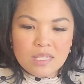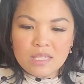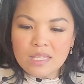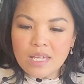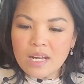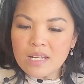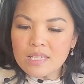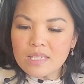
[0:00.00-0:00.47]

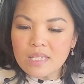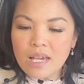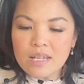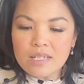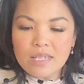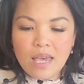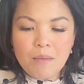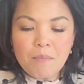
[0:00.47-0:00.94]
set
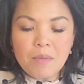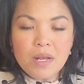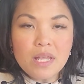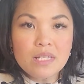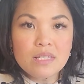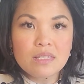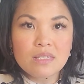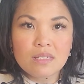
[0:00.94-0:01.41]
aside 10
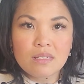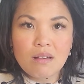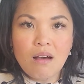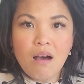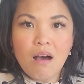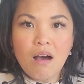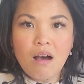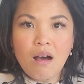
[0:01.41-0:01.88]
minutes
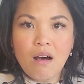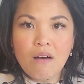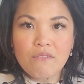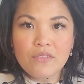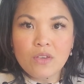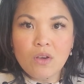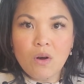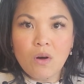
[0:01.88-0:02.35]

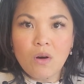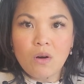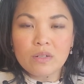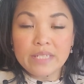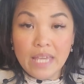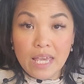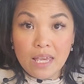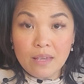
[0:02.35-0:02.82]
of your
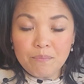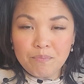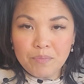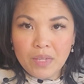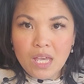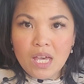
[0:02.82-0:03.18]
day